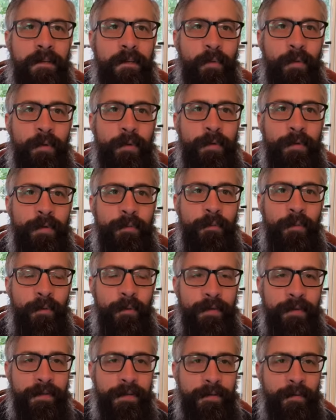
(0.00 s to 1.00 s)
Well, good
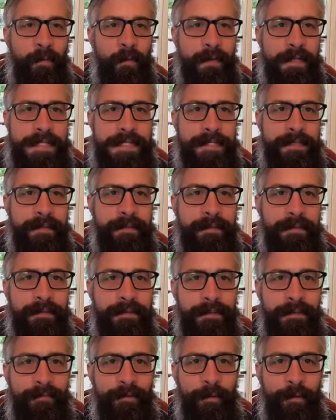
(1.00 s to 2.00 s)
morning once
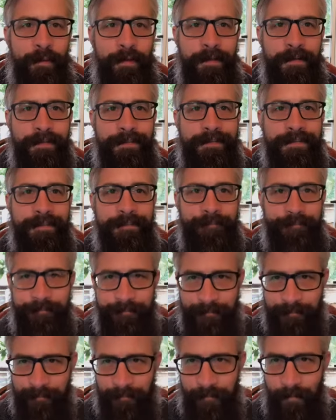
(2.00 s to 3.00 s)
again, everyone.
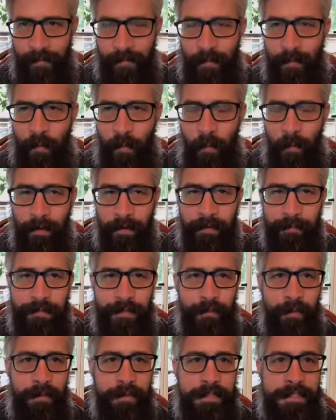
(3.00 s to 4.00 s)
Welcome
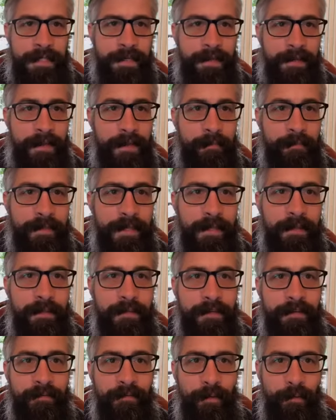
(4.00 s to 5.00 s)
to our 10 a.m.
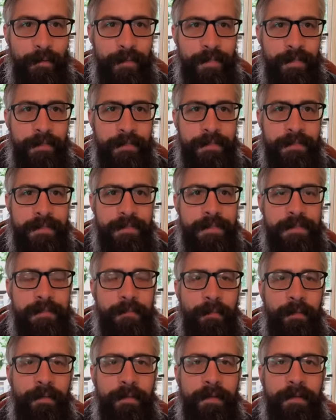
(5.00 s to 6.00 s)
daily devotions this
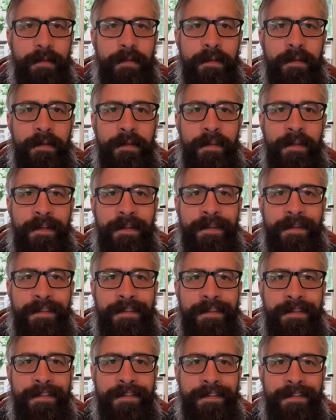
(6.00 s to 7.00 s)
morning. Uh,
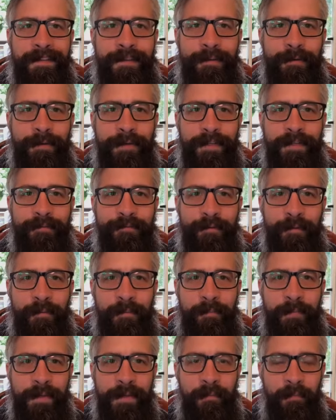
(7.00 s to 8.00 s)
thank you again for
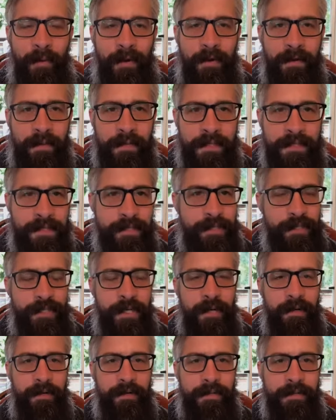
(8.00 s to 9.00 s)
being a part of this and
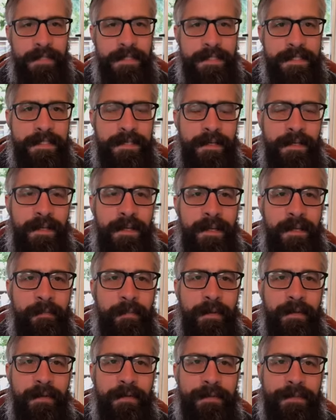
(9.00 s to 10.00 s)
sharing in this time,
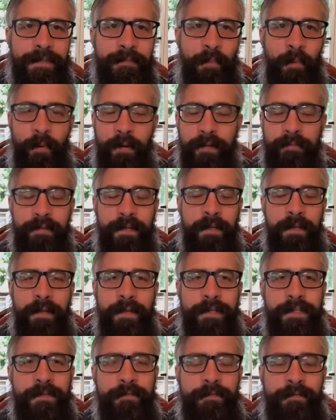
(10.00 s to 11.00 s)
uh, this point of
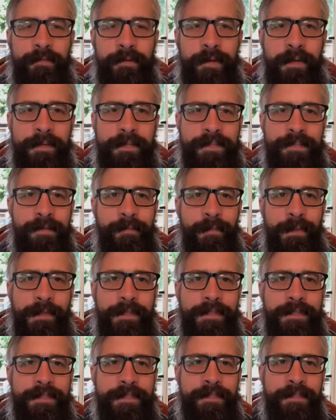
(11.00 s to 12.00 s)
connection for us
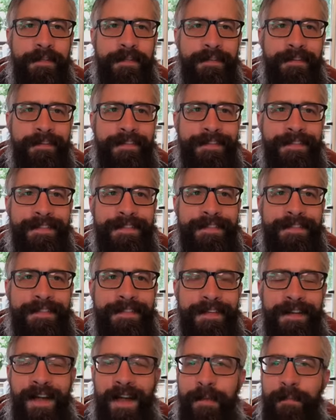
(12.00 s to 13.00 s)
amidst uh, this
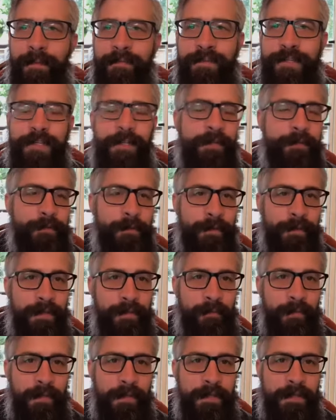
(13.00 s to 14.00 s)
time of sheltering
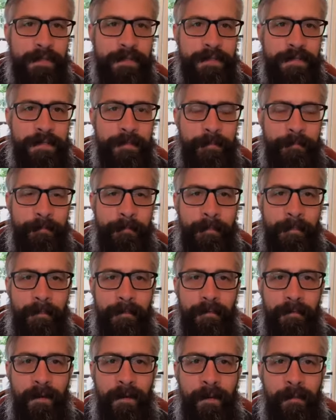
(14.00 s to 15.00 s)
in place.
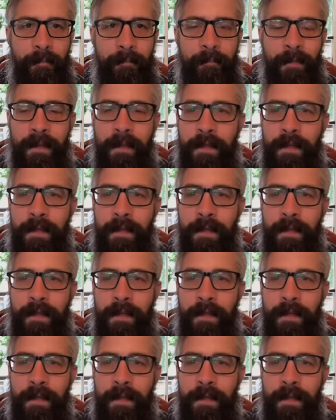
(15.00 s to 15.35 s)
Um,